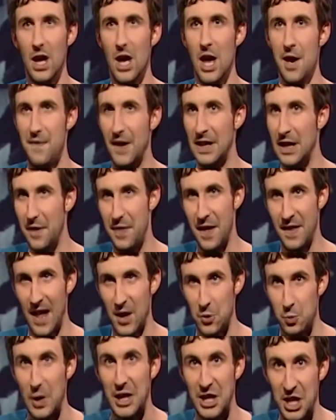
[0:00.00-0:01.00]
If anything,
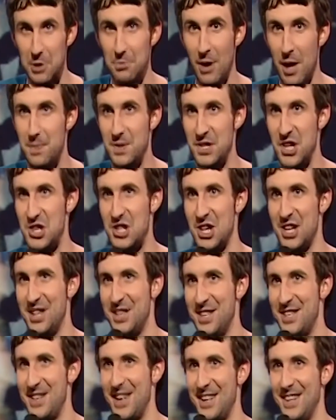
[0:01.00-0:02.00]
that weakened my
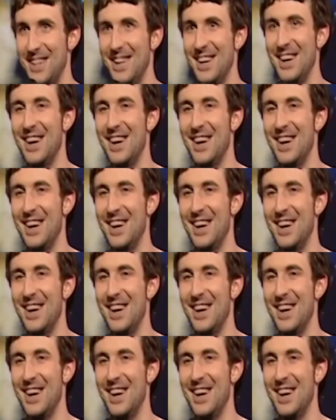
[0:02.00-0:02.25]
position slightly.